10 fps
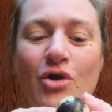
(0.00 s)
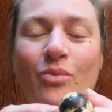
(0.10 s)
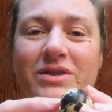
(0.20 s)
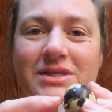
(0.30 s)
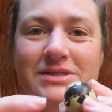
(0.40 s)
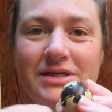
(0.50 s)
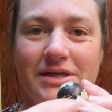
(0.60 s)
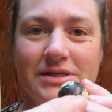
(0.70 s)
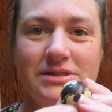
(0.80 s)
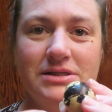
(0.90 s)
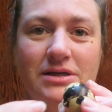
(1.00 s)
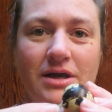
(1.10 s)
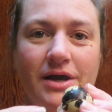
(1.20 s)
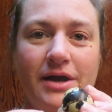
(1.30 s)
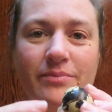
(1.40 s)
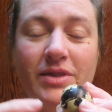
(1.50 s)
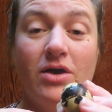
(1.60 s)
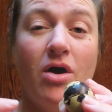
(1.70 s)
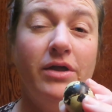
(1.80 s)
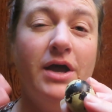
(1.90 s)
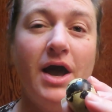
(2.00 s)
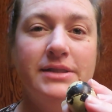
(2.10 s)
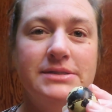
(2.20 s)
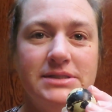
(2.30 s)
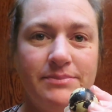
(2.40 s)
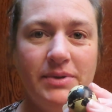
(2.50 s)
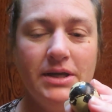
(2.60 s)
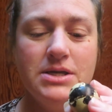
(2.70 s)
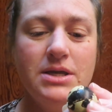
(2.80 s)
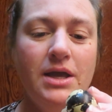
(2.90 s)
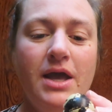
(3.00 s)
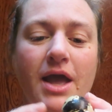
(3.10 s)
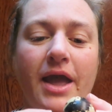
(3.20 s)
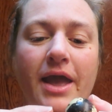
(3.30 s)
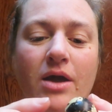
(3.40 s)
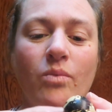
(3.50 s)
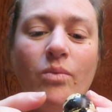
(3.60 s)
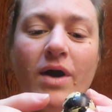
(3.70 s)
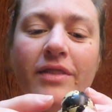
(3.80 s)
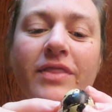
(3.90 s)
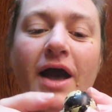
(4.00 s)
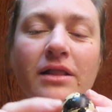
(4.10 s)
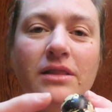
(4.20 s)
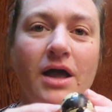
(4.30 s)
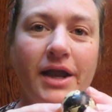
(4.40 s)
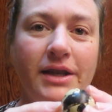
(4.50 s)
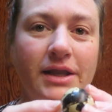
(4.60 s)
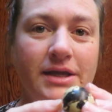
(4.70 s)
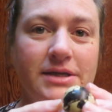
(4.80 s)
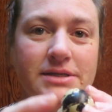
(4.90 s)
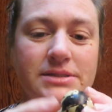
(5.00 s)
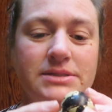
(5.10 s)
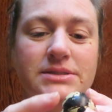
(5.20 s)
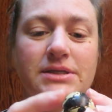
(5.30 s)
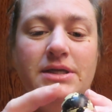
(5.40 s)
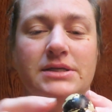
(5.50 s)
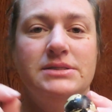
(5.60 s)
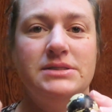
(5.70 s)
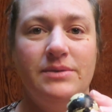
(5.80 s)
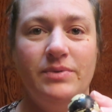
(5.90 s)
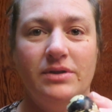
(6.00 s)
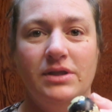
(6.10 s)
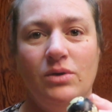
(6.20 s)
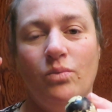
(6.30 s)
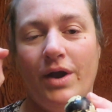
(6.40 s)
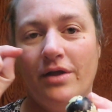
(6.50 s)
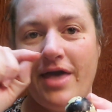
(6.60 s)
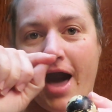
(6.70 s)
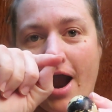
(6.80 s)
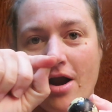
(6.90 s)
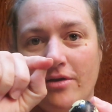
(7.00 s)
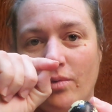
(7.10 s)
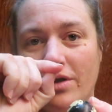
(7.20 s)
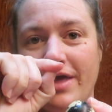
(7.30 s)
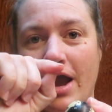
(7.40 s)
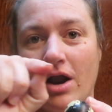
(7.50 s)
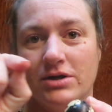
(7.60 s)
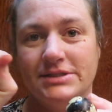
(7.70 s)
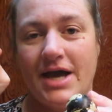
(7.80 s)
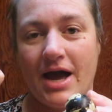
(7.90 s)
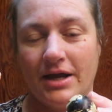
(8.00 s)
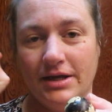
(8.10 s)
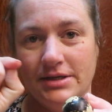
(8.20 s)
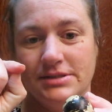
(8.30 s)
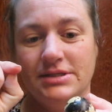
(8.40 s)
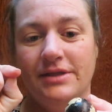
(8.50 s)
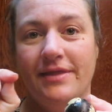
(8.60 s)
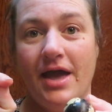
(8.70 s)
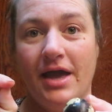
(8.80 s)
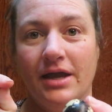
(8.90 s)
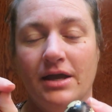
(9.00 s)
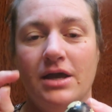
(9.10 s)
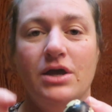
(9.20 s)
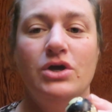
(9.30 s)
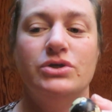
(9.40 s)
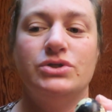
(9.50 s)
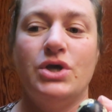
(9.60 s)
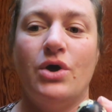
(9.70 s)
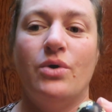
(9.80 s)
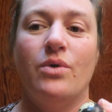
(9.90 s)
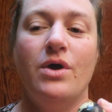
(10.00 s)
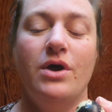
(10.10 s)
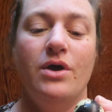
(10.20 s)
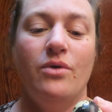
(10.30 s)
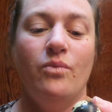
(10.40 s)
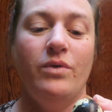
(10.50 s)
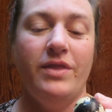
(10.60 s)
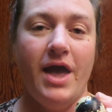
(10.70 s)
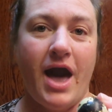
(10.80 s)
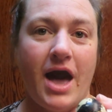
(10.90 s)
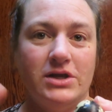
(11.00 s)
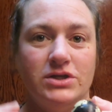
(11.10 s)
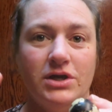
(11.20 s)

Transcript: what this is, they call it unzipping. And what that line is typically where the air sac is in the egg. So when they hatch,